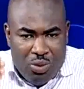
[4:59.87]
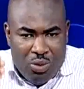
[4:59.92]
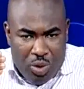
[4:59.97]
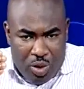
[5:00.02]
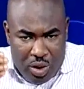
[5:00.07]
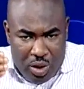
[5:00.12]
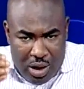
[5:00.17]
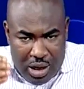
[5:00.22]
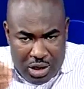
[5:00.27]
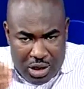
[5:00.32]
with
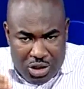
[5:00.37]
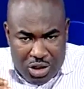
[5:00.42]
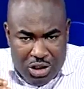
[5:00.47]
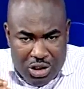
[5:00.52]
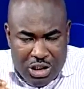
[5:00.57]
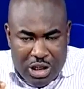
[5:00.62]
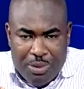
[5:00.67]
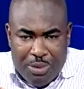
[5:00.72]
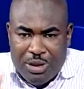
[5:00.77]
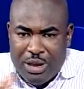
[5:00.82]

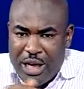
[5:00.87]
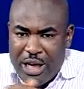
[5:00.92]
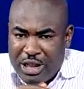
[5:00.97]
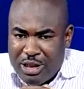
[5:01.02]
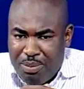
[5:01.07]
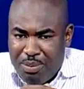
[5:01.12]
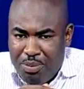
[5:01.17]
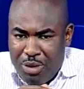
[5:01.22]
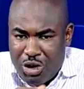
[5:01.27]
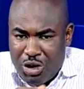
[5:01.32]
relationships, his
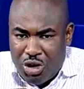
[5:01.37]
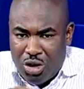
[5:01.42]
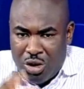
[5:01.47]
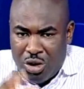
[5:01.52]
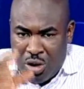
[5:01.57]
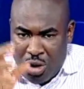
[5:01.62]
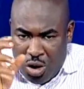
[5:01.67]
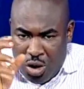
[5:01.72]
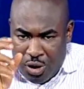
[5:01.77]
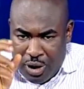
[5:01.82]
mission
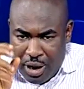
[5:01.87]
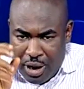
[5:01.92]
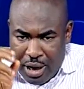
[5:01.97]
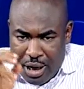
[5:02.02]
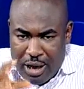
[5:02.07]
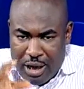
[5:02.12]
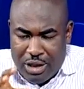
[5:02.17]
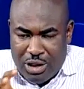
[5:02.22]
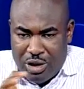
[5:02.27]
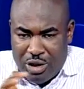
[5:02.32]
on
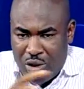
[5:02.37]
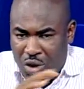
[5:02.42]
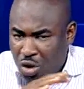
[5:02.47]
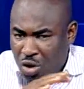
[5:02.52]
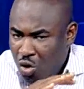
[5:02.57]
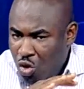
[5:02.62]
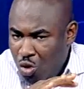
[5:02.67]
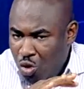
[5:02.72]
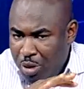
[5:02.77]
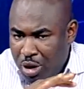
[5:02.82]
earth
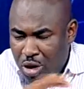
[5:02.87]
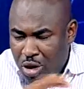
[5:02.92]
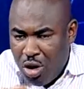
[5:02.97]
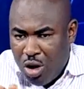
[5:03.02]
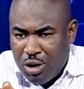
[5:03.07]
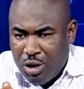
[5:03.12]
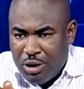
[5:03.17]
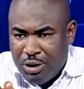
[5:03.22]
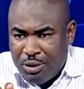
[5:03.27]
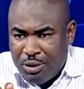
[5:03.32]
will be gone.